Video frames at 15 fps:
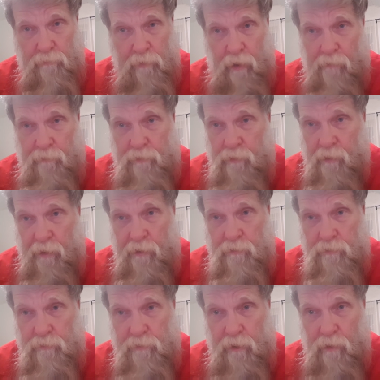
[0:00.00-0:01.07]
advertise
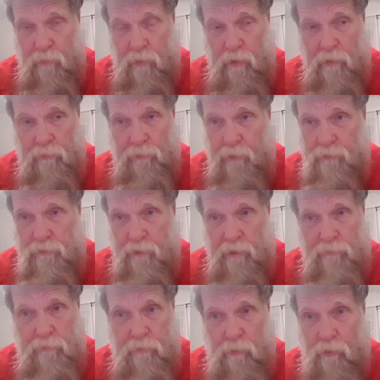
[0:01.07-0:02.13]
and say, "Well, thus
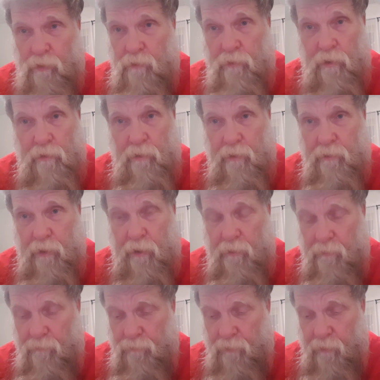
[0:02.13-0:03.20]
saith the Lord," or nothing like that.
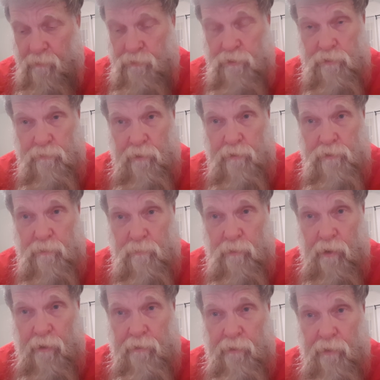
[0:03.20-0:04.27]
I was just dressed in
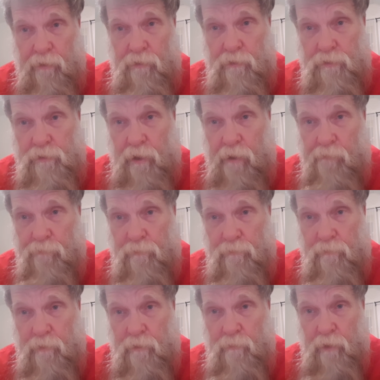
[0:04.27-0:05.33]
black, carrying a staff
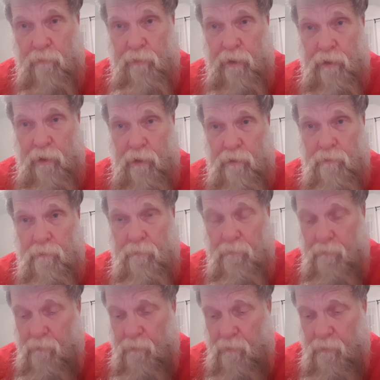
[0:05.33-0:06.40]
in my right hand.
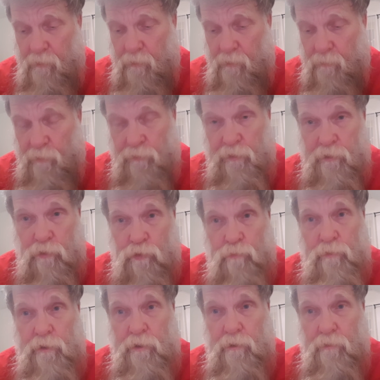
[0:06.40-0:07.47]
But they knew
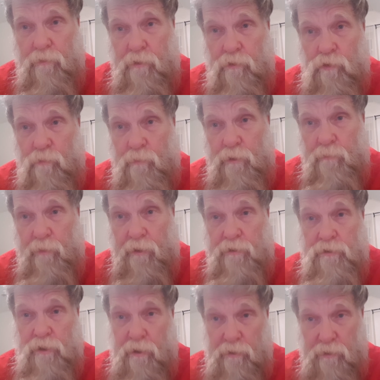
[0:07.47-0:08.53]
me. They knew me by
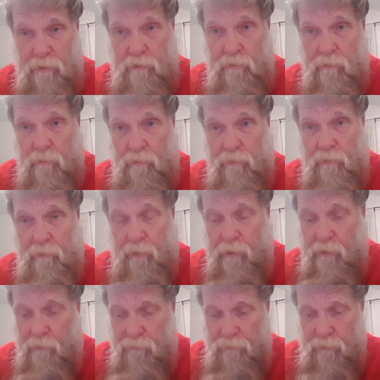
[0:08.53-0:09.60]
sight,
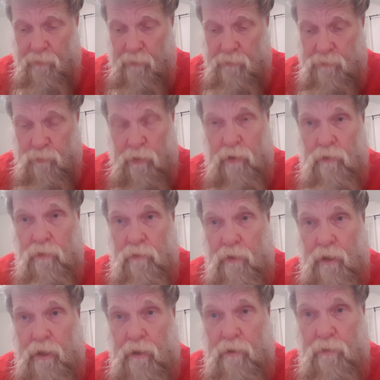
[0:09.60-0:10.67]
right? I was well
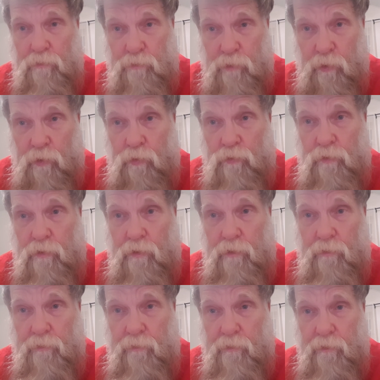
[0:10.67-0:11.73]
known
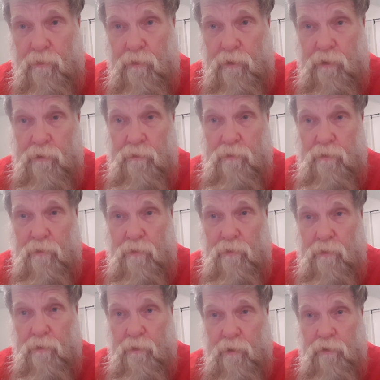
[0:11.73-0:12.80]
in
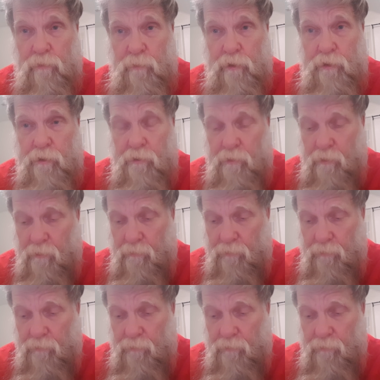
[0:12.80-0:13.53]
the media,